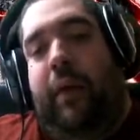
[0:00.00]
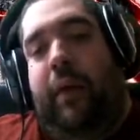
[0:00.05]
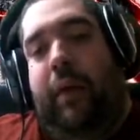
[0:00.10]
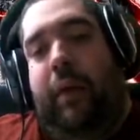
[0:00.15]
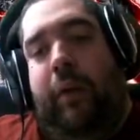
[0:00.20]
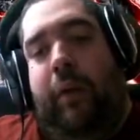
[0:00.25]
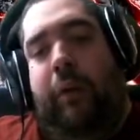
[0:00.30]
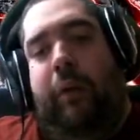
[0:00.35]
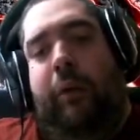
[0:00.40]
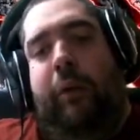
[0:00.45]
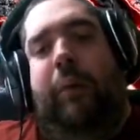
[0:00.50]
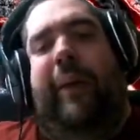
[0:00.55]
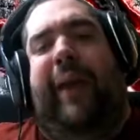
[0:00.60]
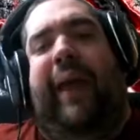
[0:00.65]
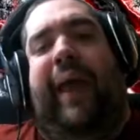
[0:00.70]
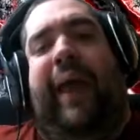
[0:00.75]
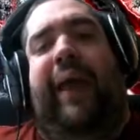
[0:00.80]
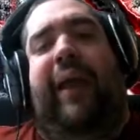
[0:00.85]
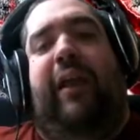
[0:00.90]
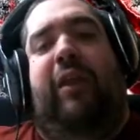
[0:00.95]
Liu
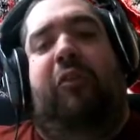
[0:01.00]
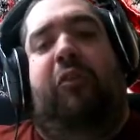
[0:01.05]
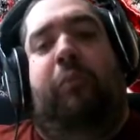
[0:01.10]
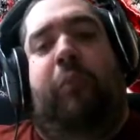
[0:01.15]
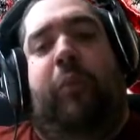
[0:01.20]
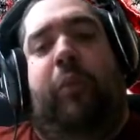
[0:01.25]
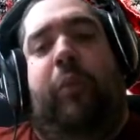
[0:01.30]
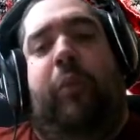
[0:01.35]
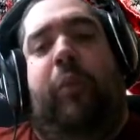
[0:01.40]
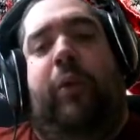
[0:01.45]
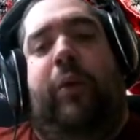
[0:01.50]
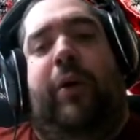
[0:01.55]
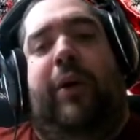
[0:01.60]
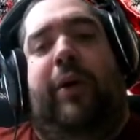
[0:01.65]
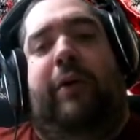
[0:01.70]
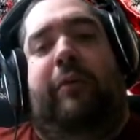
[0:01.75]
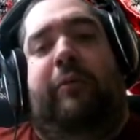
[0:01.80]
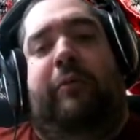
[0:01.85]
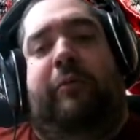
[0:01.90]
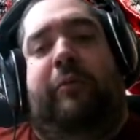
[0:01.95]
Kang is more
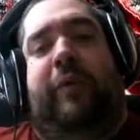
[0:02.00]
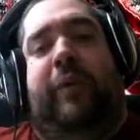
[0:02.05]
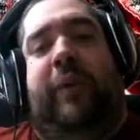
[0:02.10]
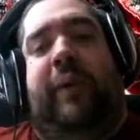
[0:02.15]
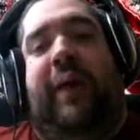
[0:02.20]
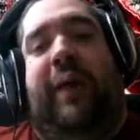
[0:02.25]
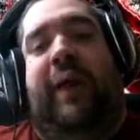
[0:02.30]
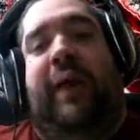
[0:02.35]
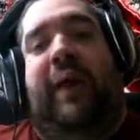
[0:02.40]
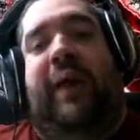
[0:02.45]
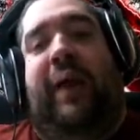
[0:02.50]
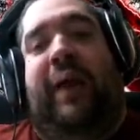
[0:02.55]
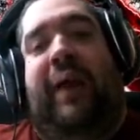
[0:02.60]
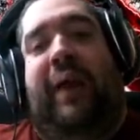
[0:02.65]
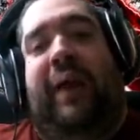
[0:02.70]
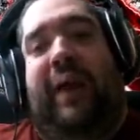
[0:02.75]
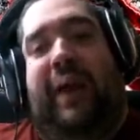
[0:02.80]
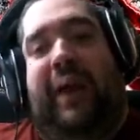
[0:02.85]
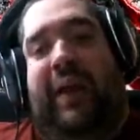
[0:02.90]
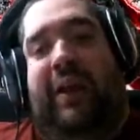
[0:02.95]
of
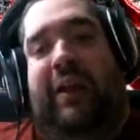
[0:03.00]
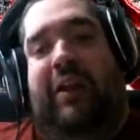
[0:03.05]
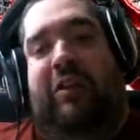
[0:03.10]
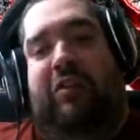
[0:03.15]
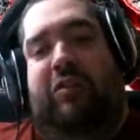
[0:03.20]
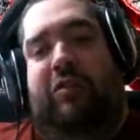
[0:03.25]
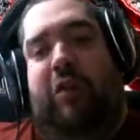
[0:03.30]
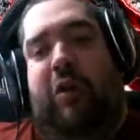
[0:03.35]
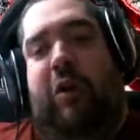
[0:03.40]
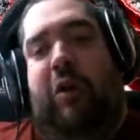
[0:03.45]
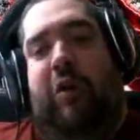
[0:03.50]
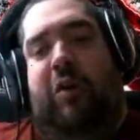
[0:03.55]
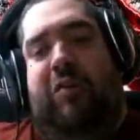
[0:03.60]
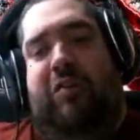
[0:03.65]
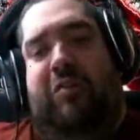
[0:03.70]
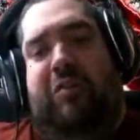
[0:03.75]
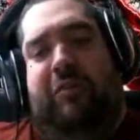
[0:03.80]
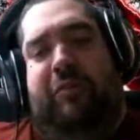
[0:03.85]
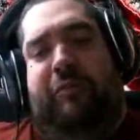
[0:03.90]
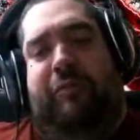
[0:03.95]
in charge
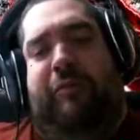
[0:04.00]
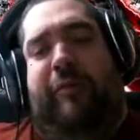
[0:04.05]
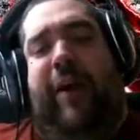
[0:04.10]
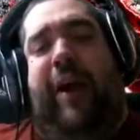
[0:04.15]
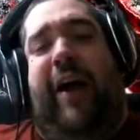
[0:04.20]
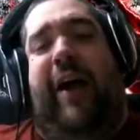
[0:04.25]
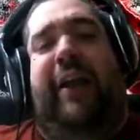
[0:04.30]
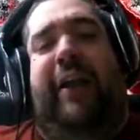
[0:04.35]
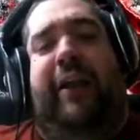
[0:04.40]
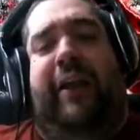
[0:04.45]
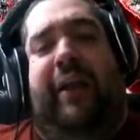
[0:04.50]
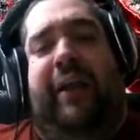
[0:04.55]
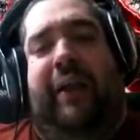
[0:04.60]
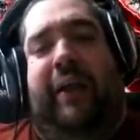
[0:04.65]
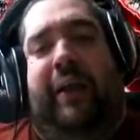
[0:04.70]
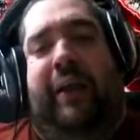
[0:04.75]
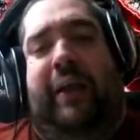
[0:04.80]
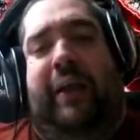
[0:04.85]
of finding